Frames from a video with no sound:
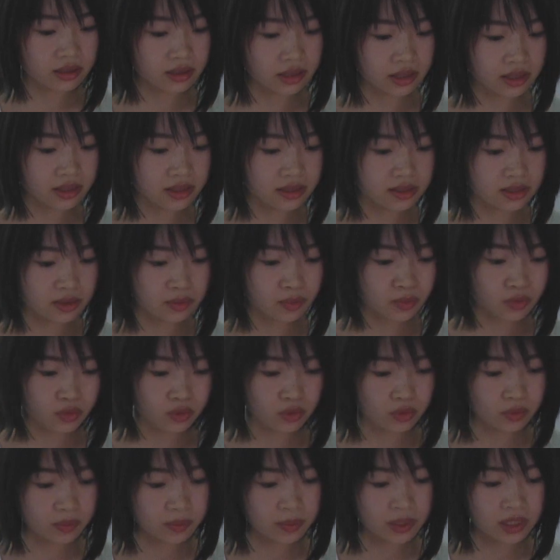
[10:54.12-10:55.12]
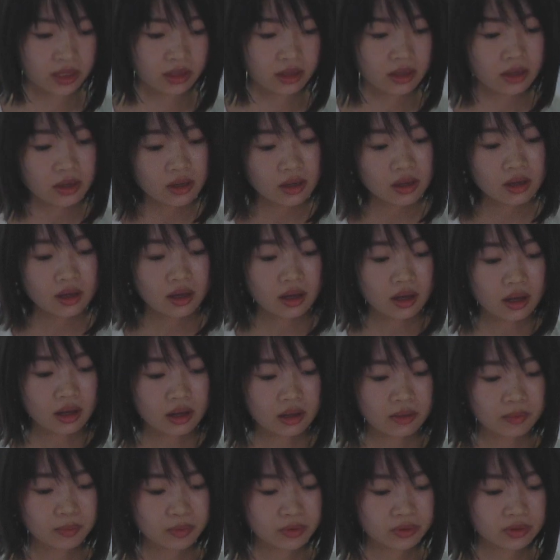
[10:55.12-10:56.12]
he seems to be
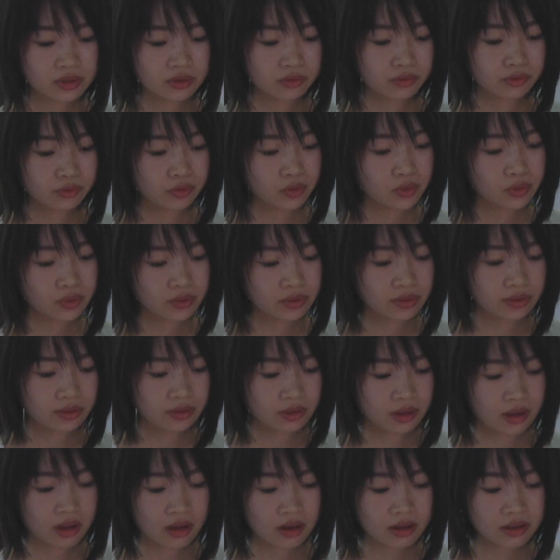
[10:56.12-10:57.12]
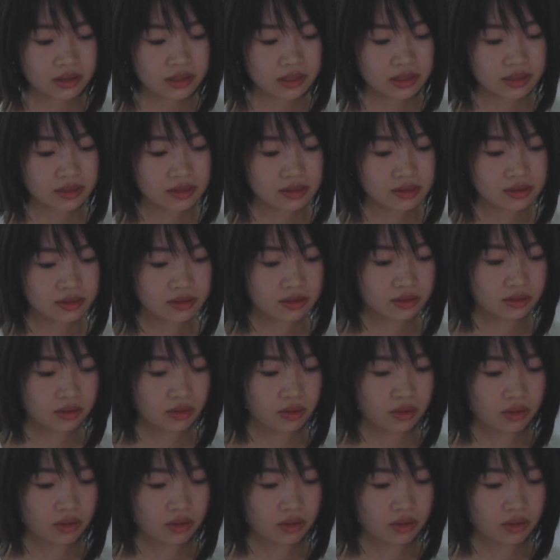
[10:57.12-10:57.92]
putting forth the artist's